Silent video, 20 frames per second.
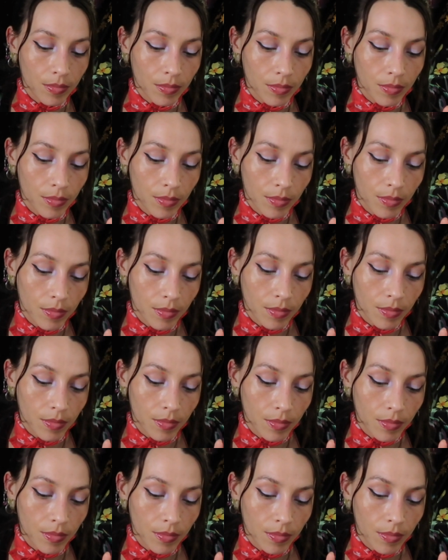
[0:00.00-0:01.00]

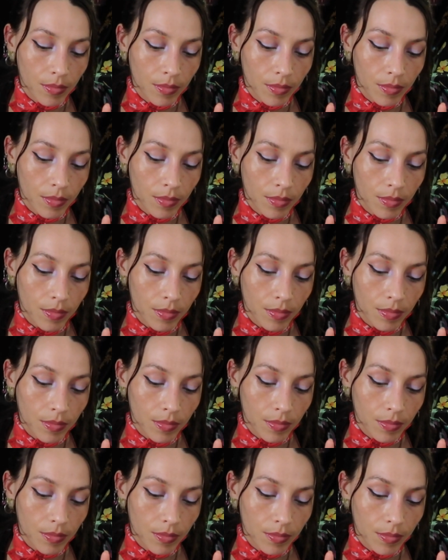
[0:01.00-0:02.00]

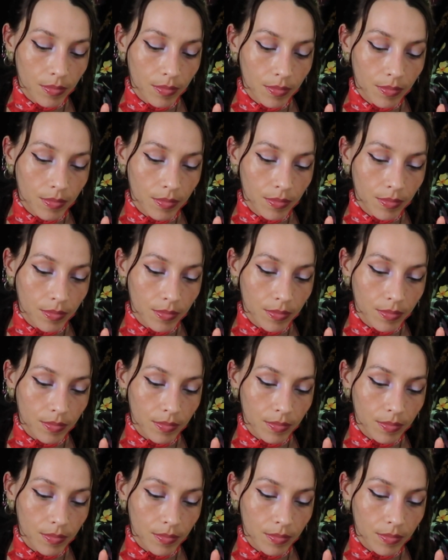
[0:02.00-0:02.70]
Nothing is said.